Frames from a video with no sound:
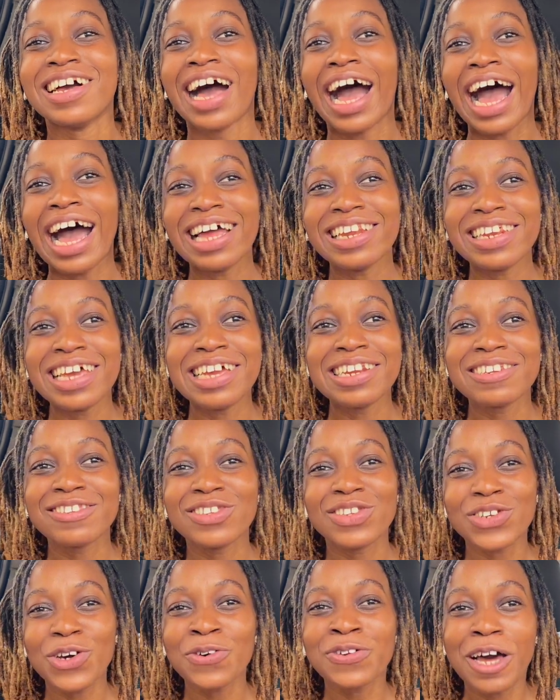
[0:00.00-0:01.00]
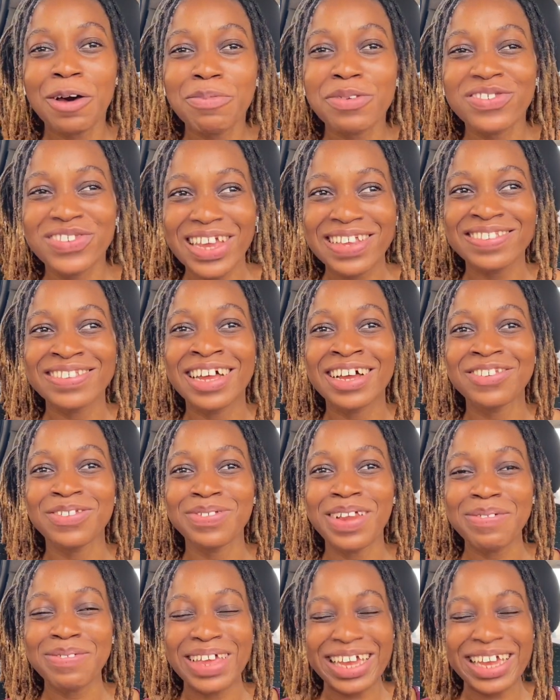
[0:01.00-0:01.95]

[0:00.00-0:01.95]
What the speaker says: And then Tia will not be chasing her. She'll not be